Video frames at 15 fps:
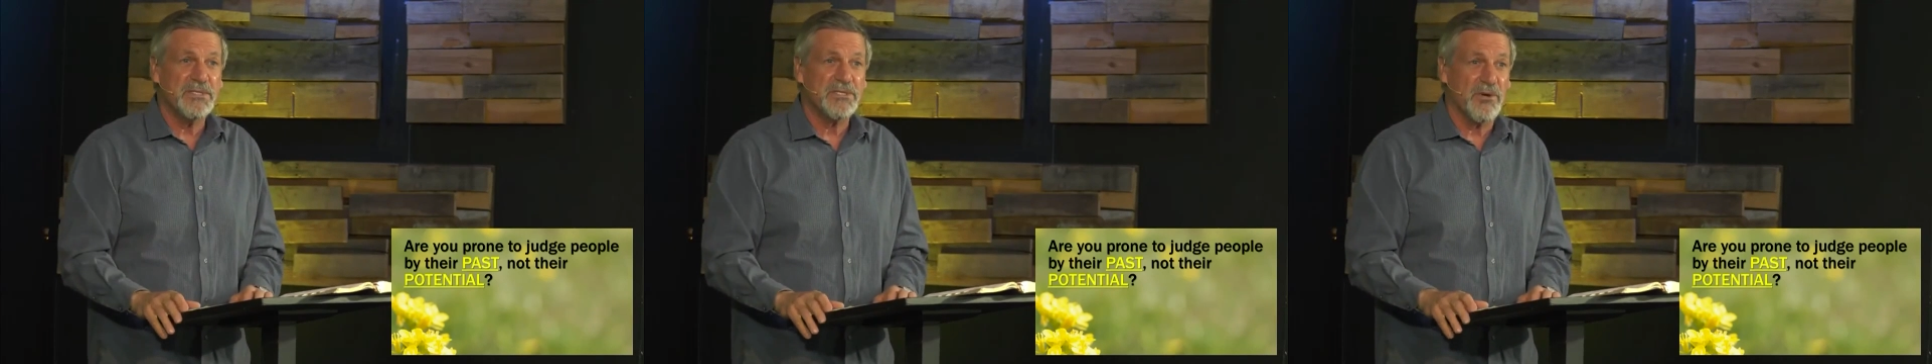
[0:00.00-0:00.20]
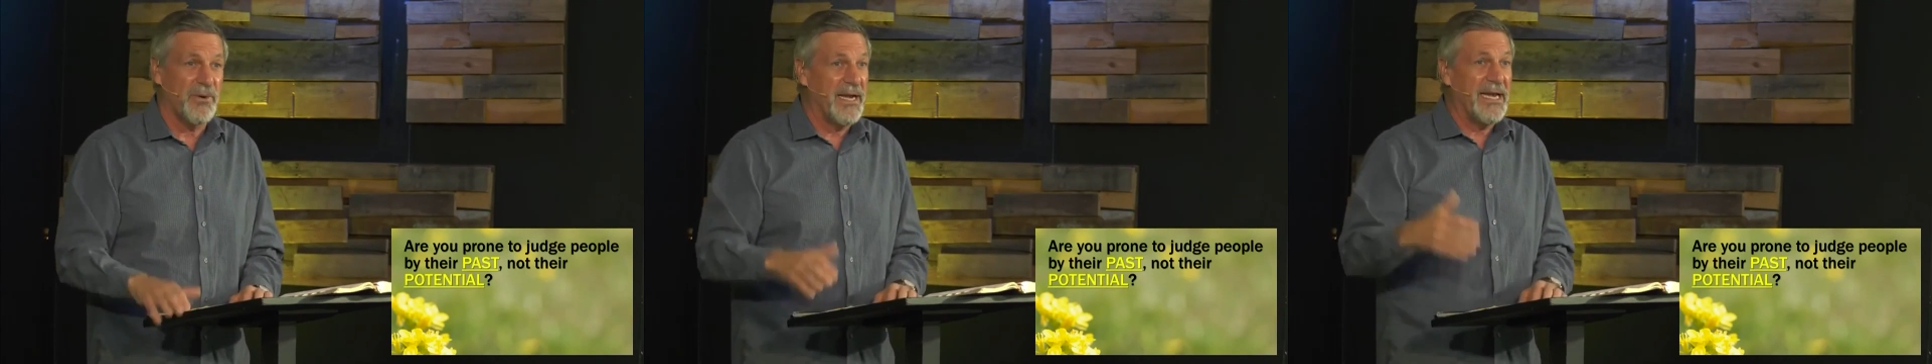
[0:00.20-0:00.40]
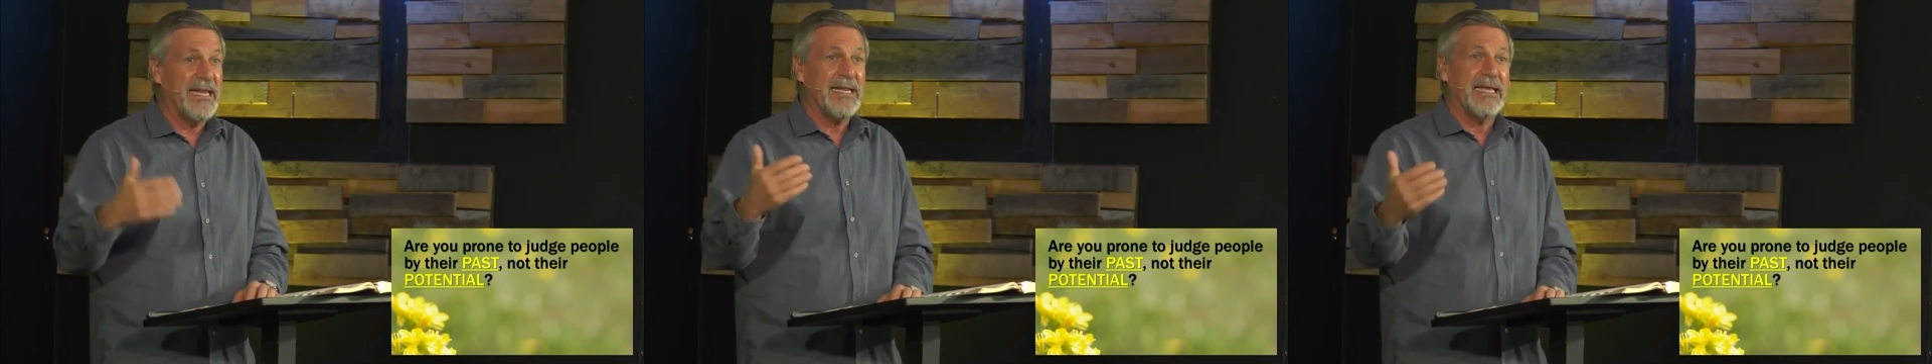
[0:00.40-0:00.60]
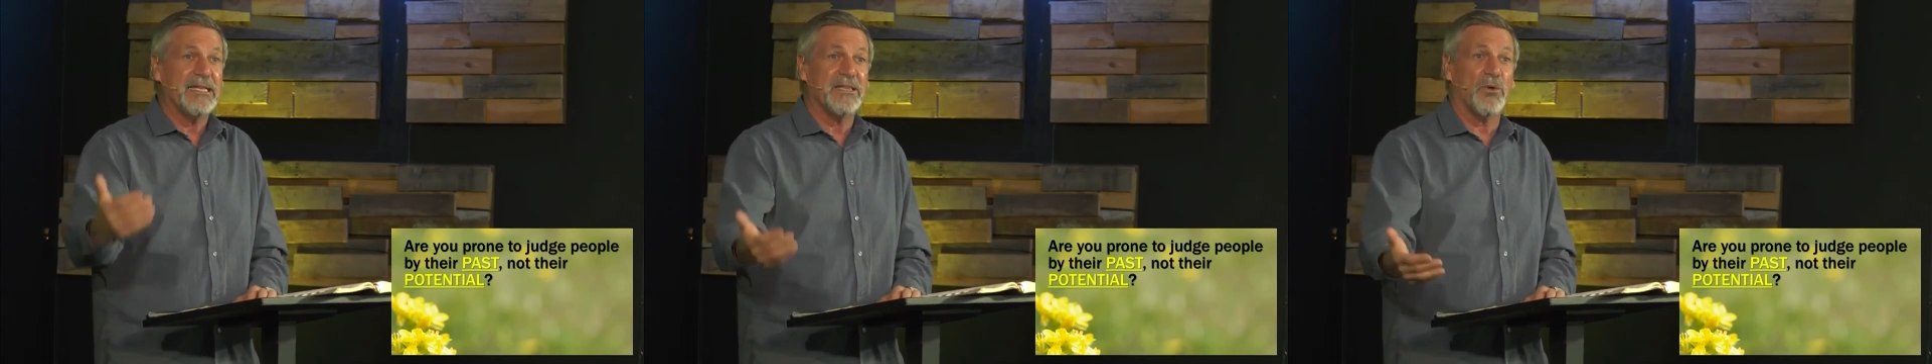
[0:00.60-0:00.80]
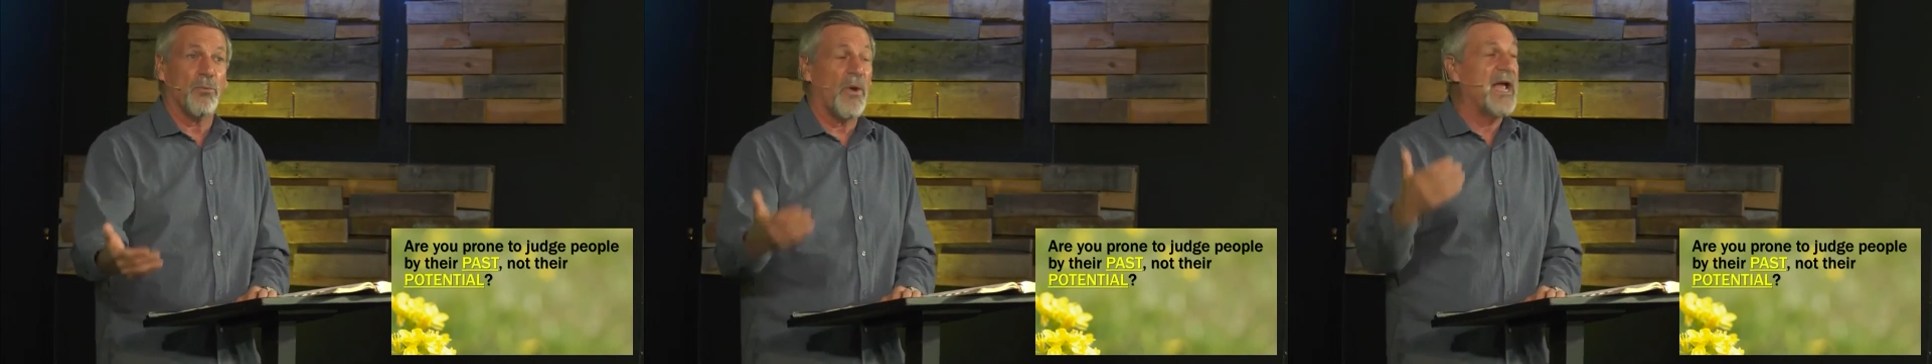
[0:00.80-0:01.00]
so he didn't
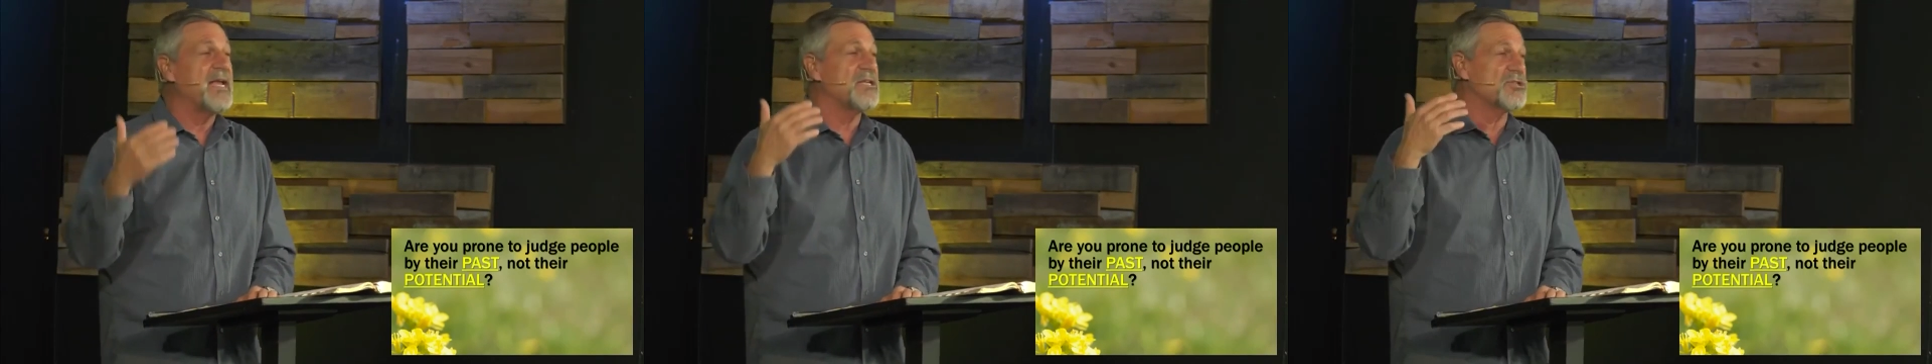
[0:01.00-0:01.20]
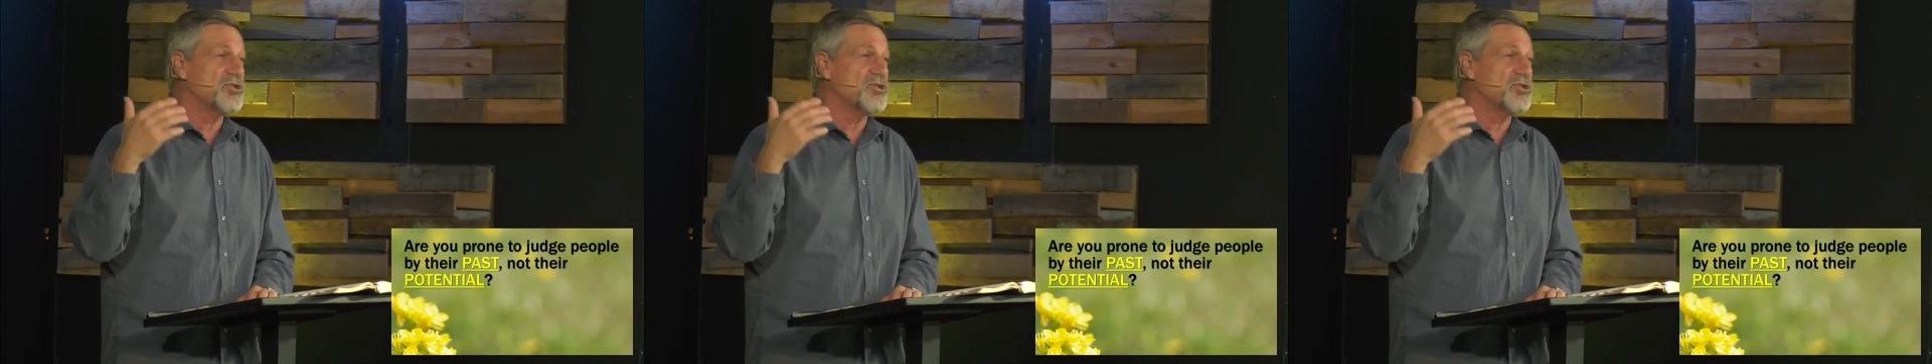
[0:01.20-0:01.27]
get the right